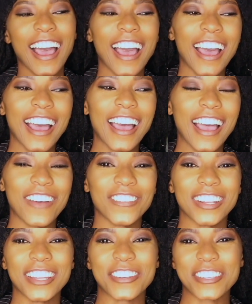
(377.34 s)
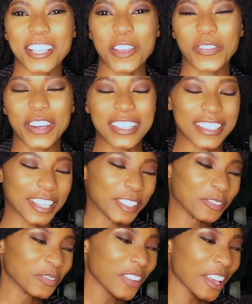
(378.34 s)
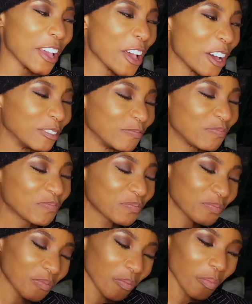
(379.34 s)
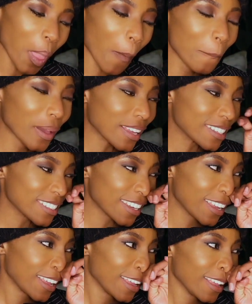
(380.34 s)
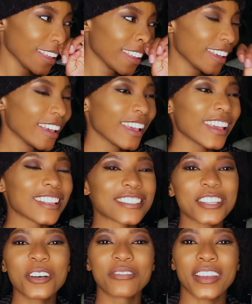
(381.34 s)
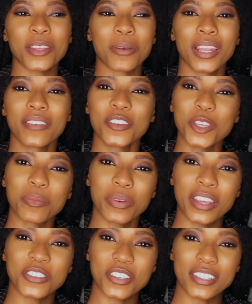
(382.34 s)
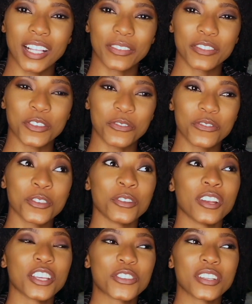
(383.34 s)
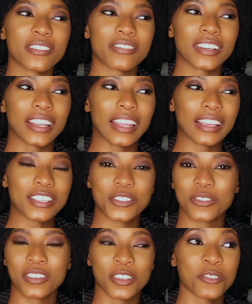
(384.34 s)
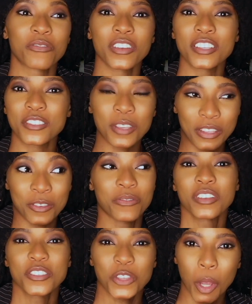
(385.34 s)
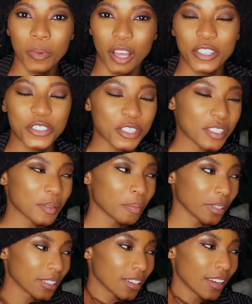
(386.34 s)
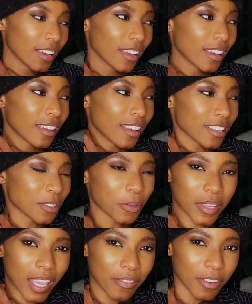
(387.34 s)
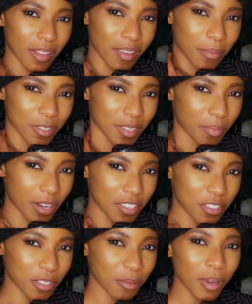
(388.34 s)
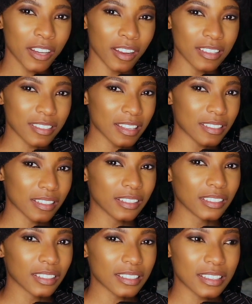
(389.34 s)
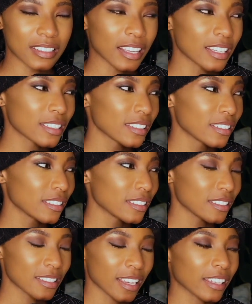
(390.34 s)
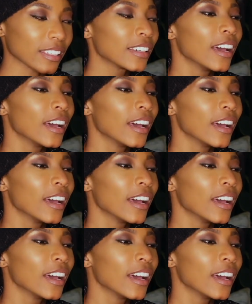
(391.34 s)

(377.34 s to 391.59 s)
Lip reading: I'm an interesting person. But it's so funny, whenever you praise yourself, you literally feel like you feel so obnoxious, but it's okay for other people to praise you. What nonsensicalness is that? Tech.